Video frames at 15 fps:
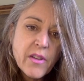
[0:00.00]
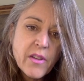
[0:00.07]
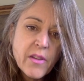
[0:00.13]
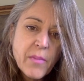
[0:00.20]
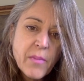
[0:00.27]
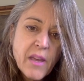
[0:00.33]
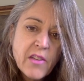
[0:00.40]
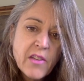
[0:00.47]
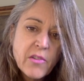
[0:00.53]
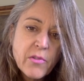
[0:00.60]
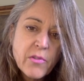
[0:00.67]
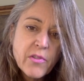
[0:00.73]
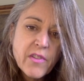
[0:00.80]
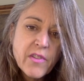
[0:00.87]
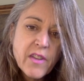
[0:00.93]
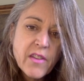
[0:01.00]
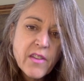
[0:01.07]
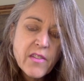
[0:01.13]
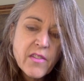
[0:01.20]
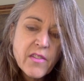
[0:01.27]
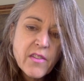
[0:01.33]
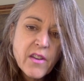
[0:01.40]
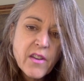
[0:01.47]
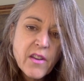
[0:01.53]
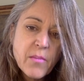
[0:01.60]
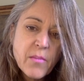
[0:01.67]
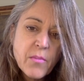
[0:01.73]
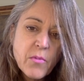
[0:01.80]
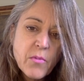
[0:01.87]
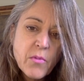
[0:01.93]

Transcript: and the manual says um,